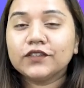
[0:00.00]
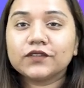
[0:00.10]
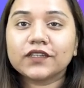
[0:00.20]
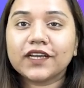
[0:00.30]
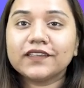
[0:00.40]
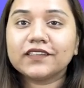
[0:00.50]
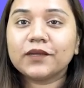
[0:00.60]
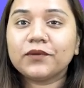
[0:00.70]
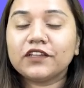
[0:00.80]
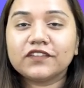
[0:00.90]
So guys, in
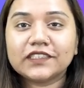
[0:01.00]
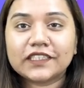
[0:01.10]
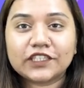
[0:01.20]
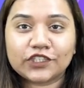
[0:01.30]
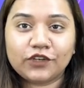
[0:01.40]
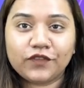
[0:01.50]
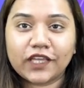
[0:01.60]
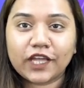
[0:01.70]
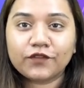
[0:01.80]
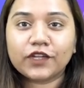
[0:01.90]
our previous session, we
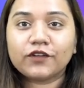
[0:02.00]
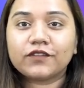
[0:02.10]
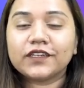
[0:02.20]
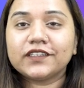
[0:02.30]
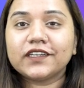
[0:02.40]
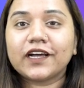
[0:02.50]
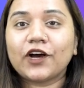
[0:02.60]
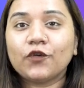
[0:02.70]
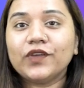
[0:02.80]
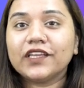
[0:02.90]
have covered that
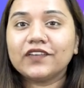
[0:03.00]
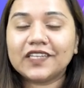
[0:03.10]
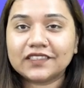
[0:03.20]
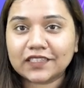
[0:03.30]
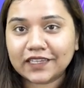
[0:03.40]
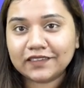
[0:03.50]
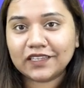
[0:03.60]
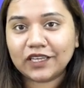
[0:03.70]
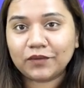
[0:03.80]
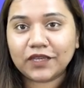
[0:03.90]
how we can resize
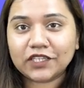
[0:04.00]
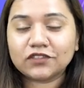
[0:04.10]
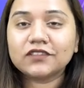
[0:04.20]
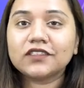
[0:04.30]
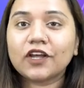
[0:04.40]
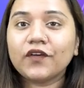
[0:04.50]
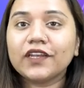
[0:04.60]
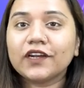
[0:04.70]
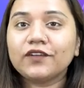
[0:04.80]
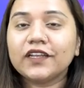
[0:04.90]
the images. Now
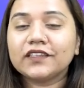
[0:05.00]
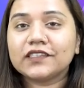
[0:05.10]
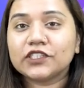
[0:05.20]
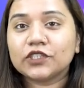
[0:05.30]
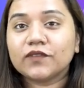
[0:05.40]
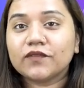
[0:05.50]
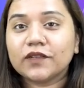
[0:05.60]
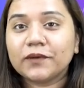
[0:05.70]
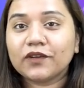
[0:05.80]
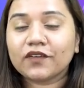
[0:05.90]
in our today's session, we
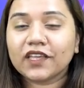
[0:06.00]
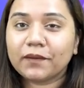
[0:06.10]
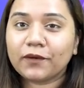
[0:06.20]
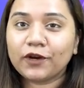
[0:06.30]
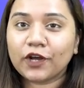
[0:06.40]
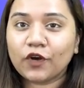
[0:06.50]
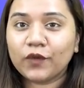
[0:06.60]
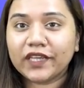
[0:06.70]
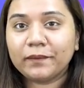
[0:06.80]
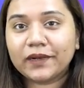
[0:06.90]
will be talking about how
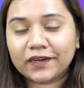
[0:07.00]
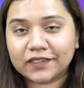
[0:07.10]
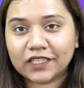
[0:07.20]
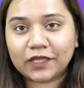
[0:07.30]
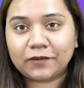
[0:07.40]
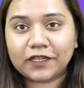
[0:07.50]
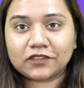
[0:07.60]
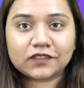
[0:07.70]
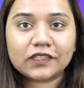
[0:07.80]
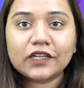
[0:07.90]
we can blur the
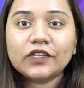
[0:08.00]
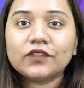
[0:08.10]
images.